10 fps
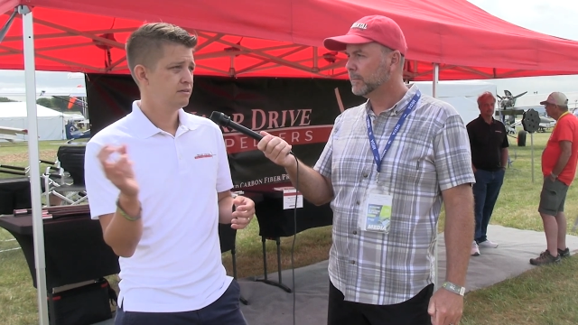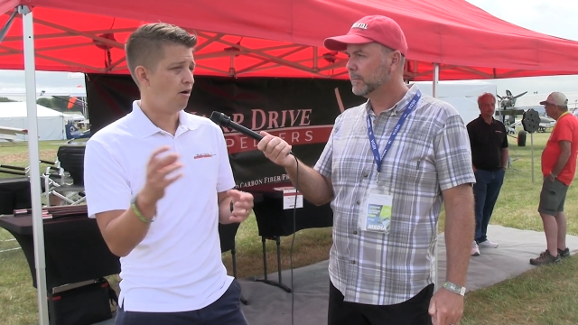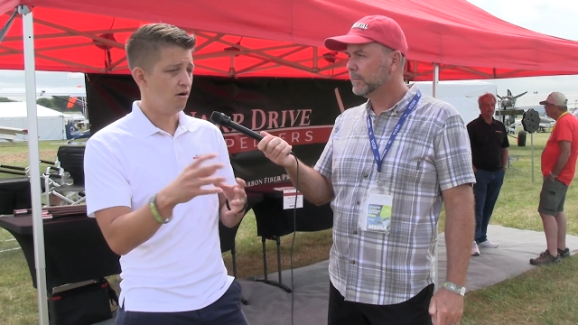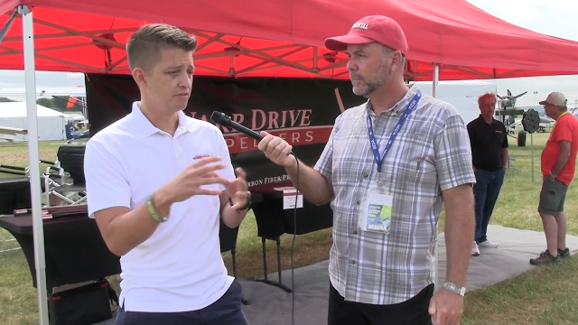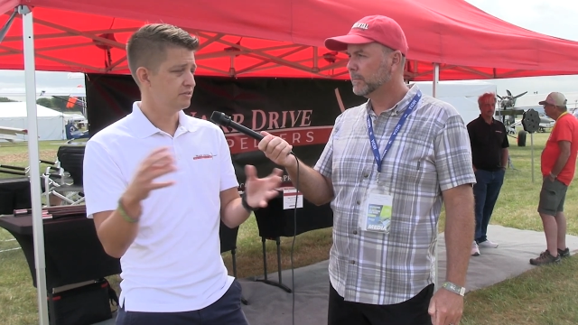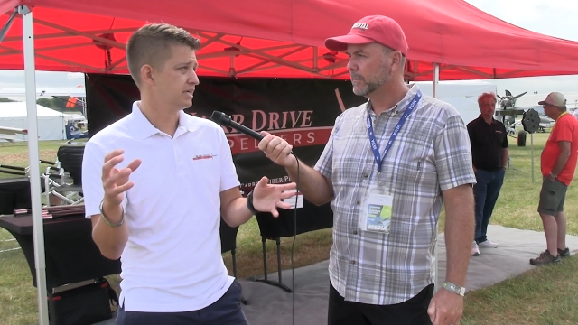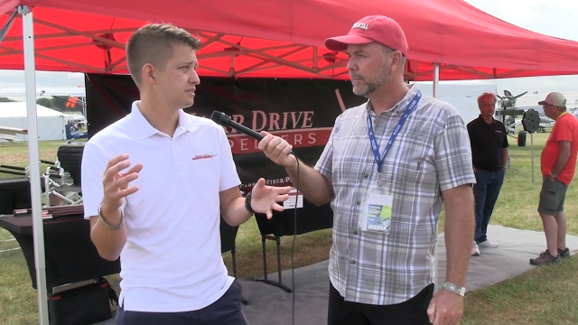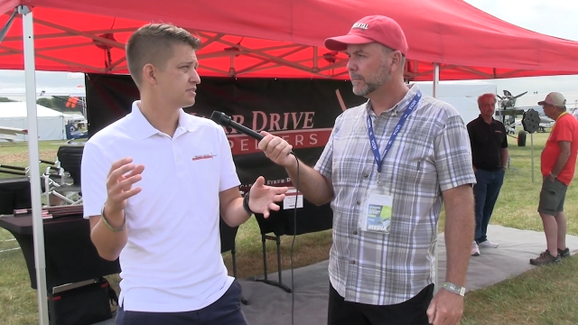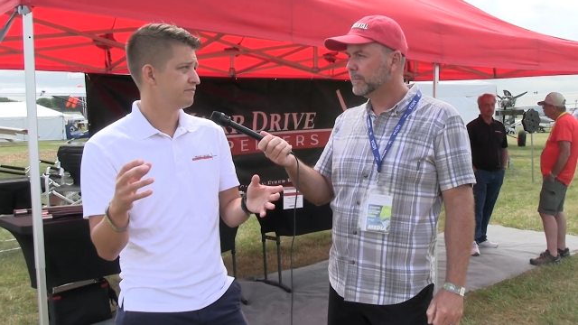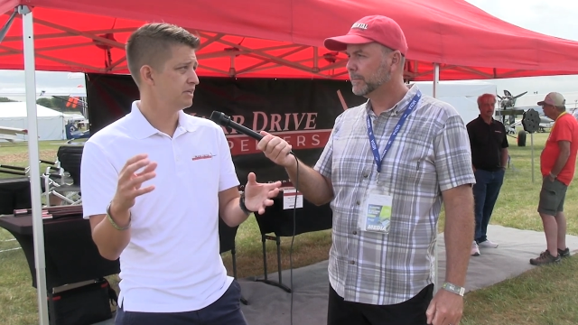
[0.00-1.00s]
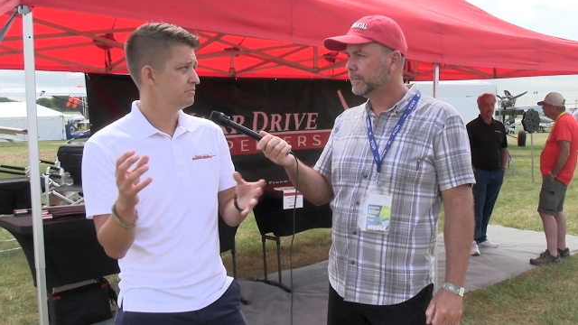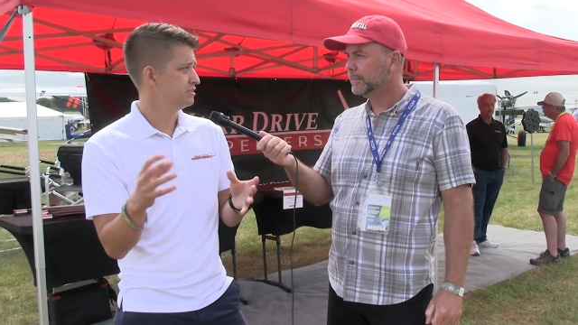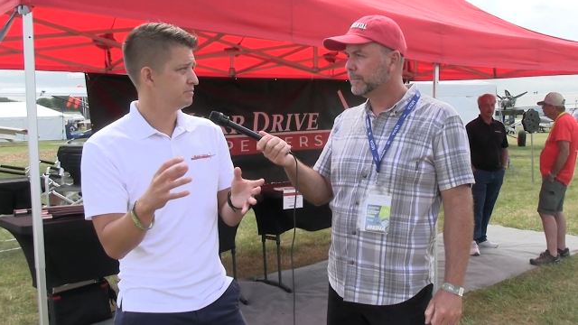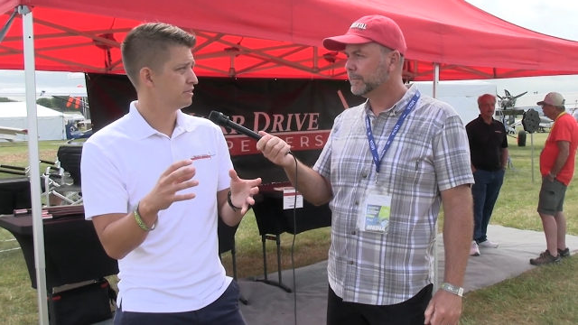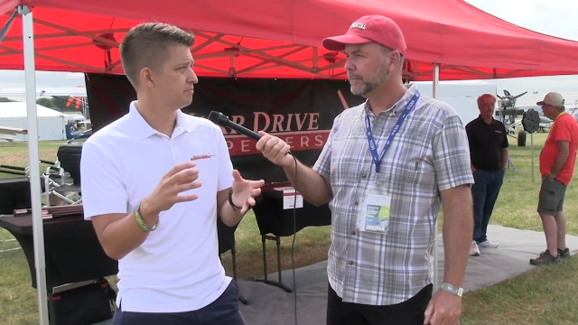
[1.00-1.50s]
Speaker 1: all the lengths of
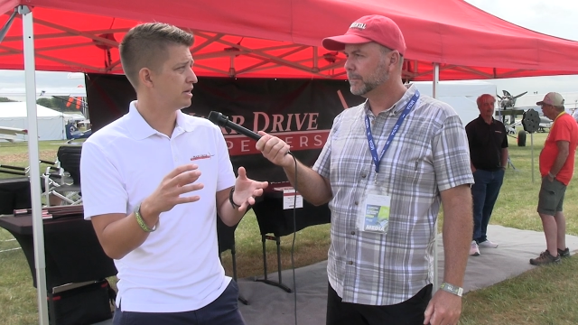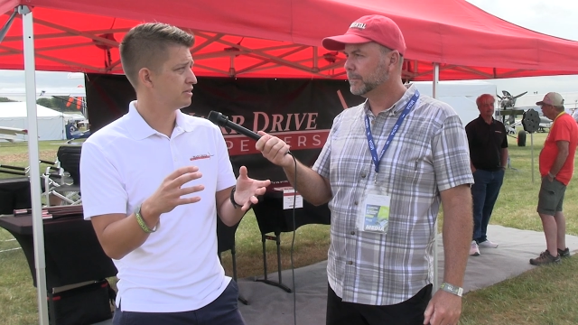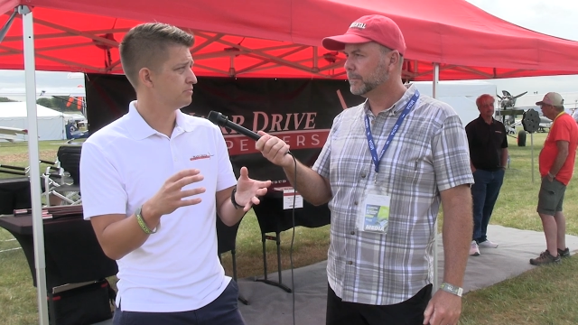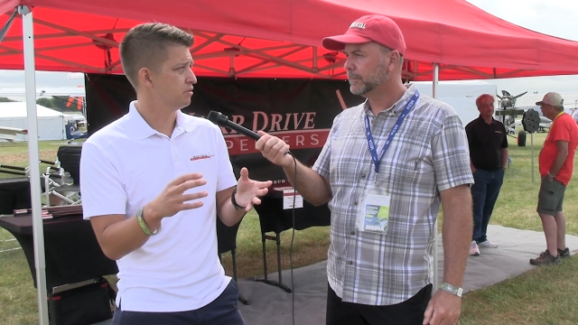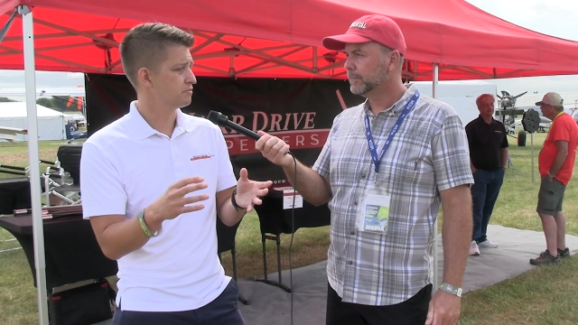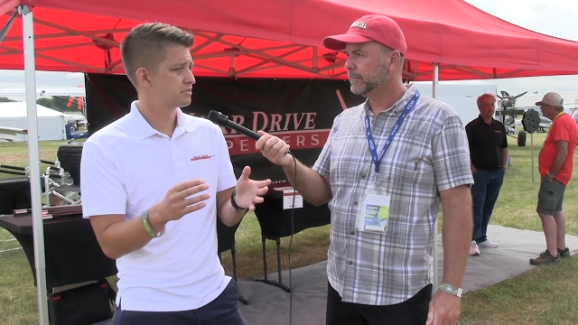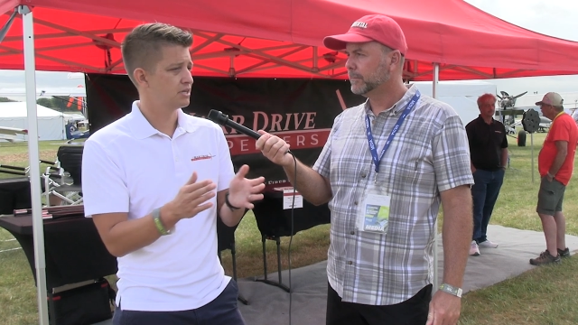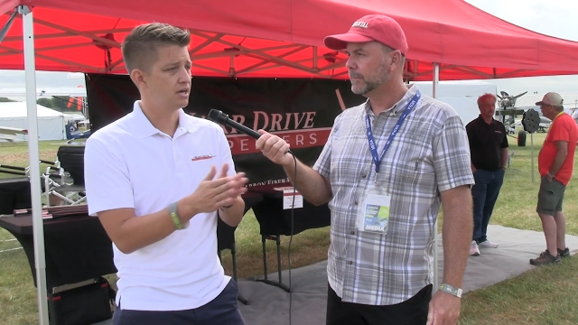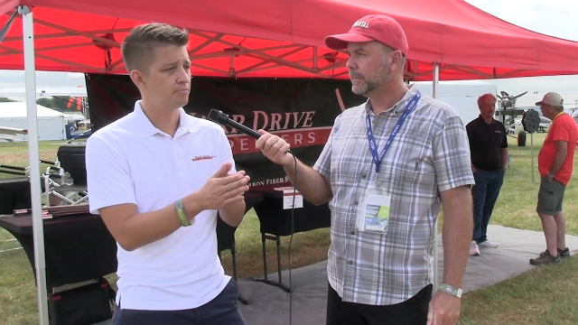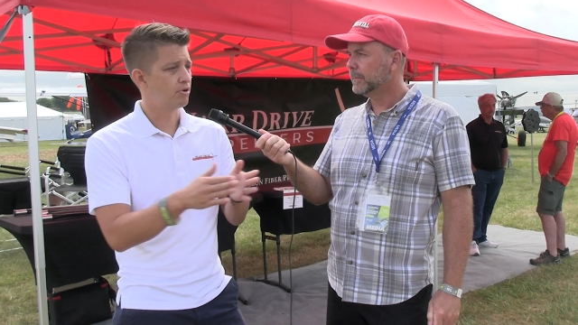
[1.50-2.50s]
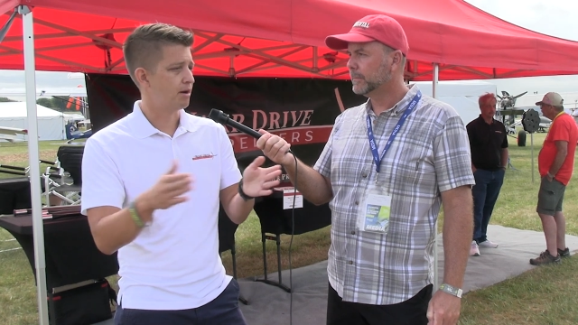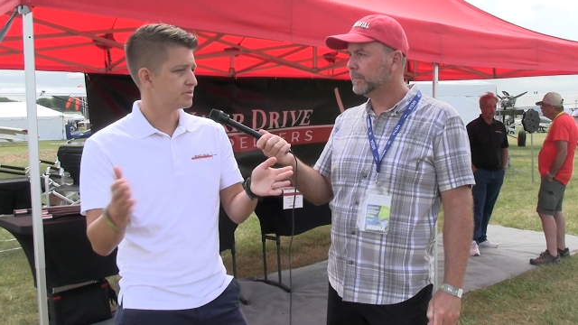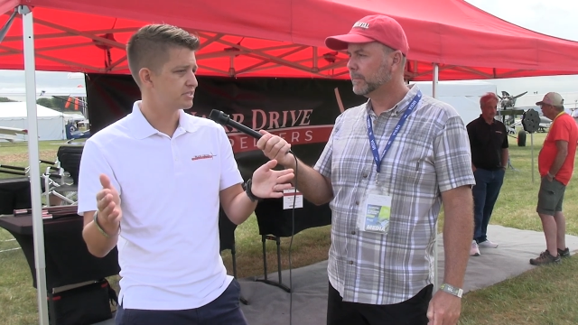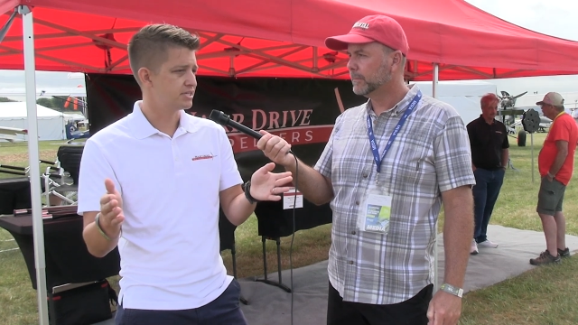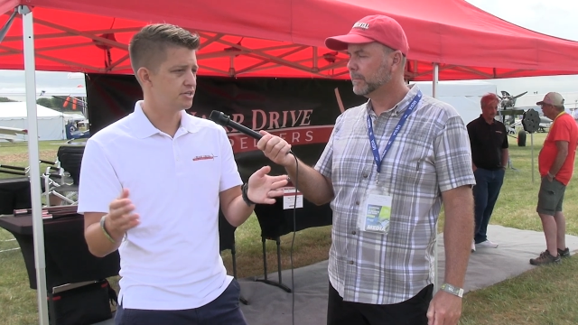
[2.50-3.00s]
8mm mounting bolts, prop
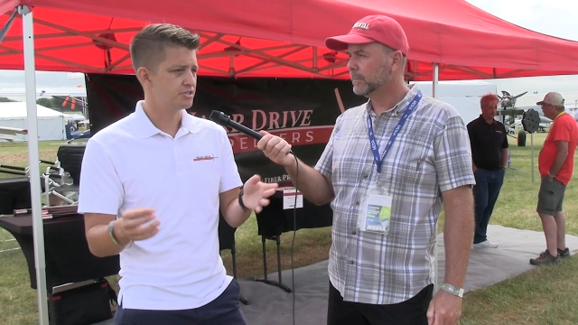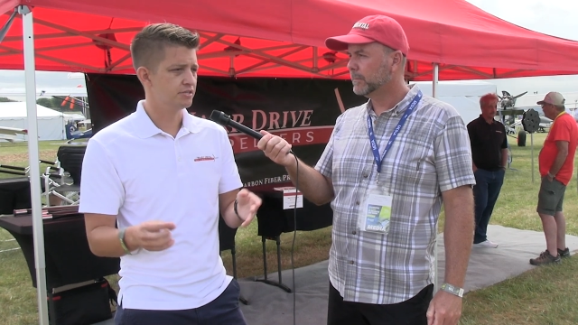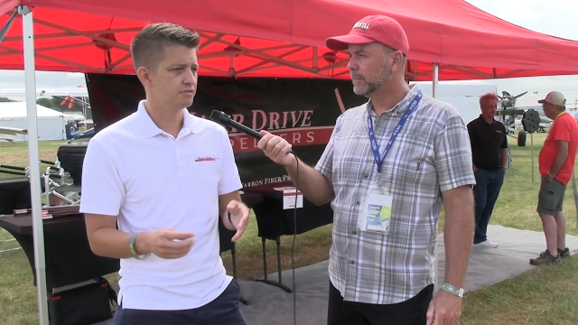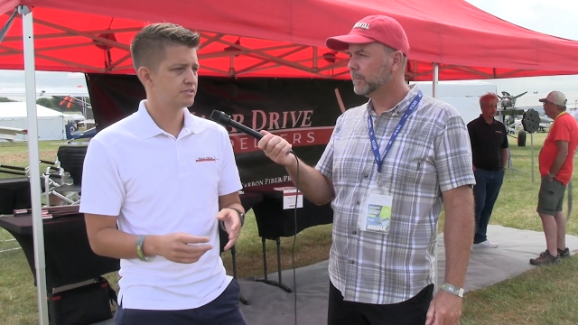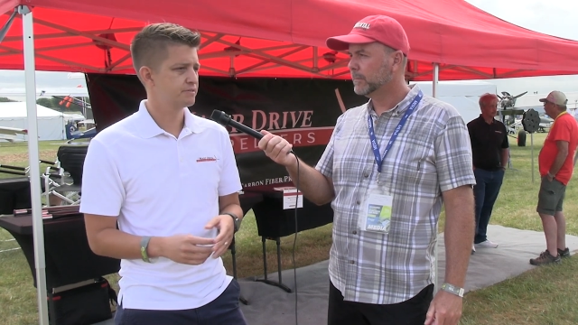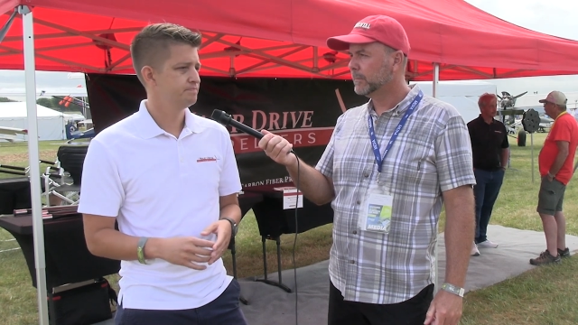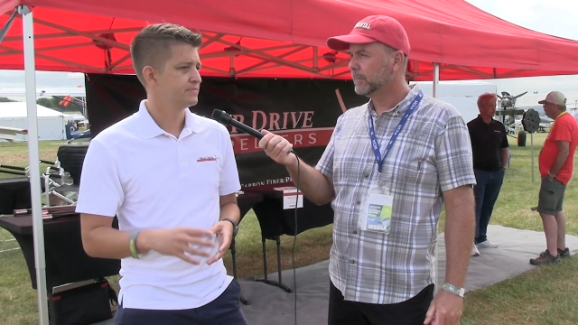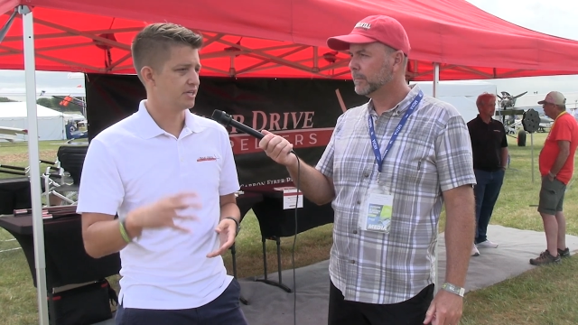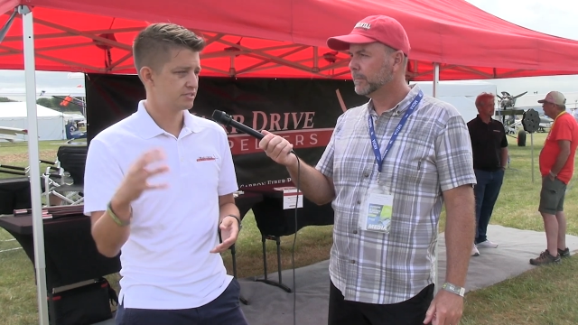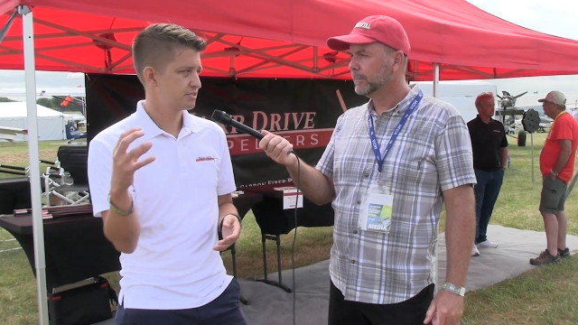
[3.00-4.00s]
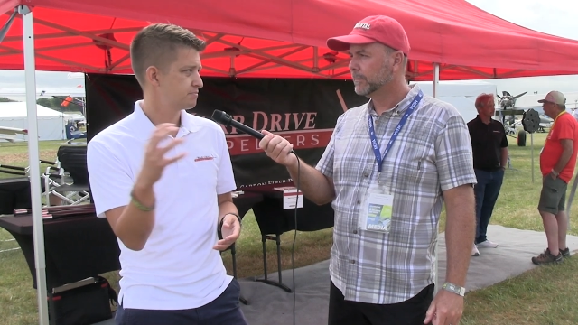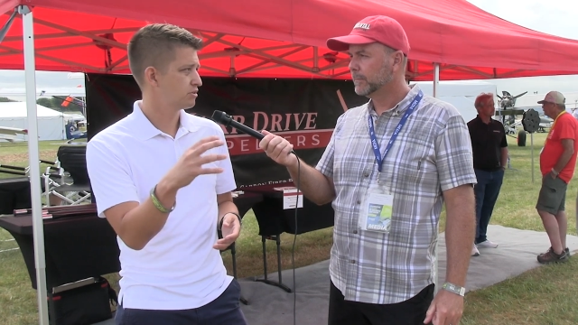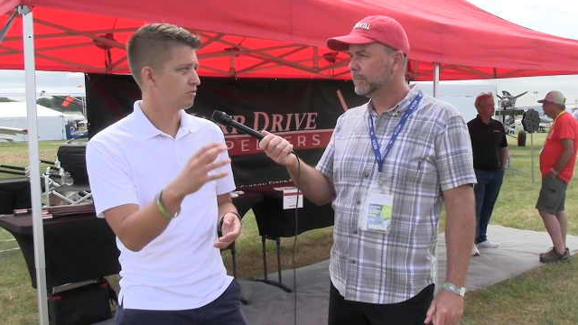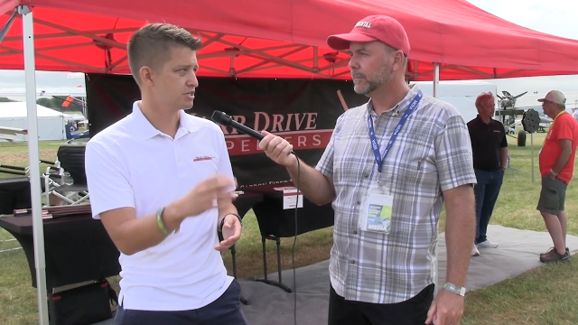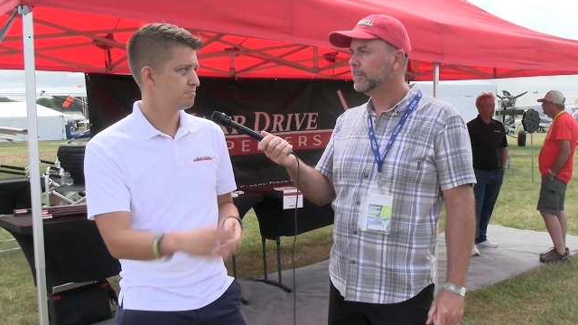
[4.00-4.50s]
extensions, yes,
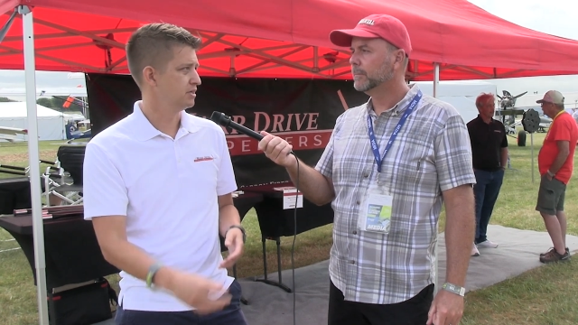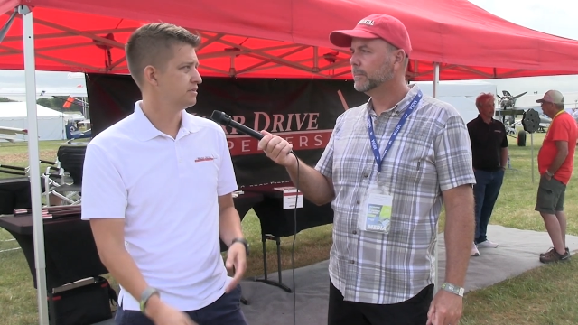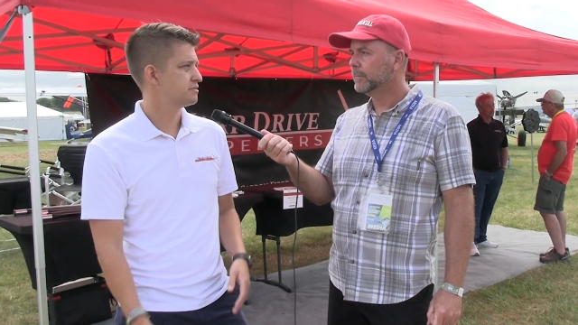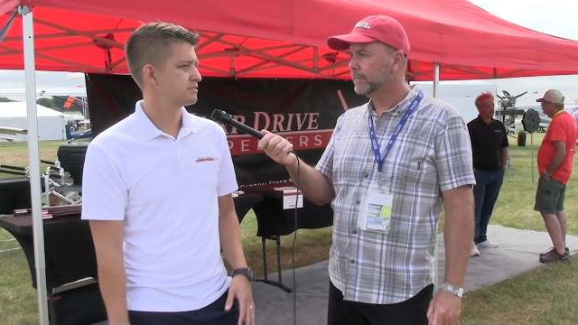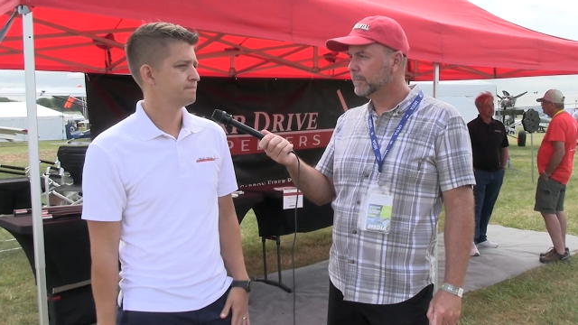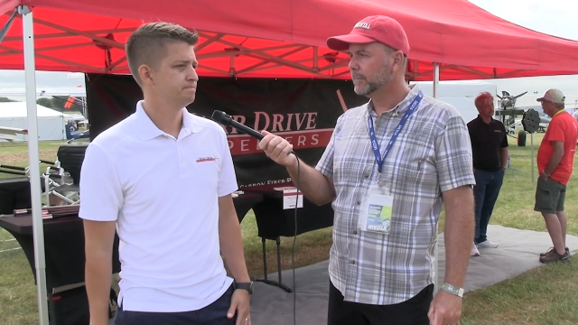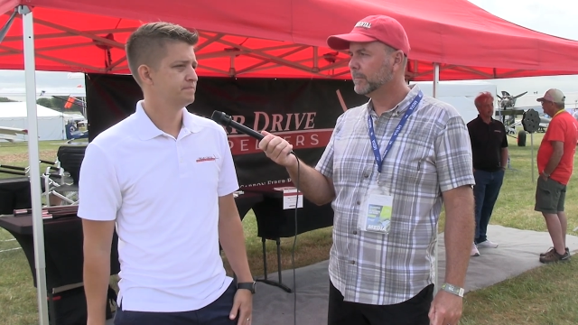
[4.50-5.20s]
crush plates,